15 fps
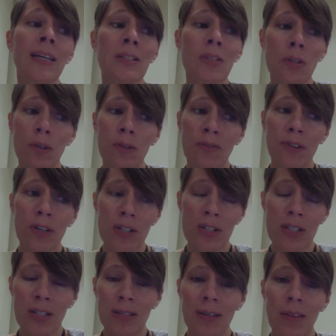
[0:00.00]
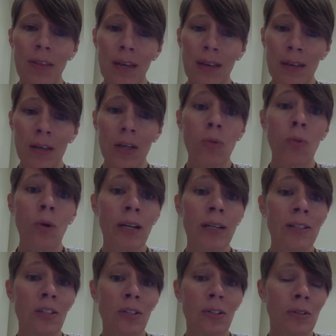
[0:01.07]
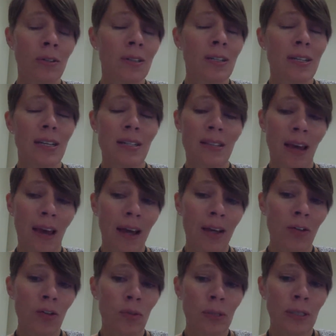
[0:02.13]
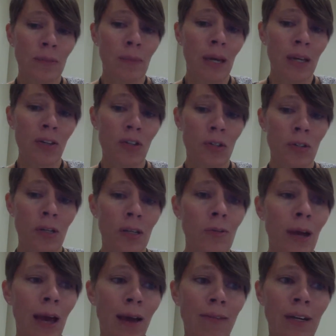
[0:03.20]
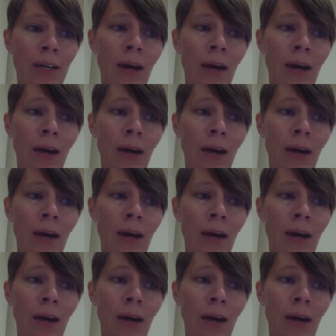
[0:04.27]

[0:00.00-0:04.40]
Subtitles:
So the first thing that you want to do is actually make sure that you have a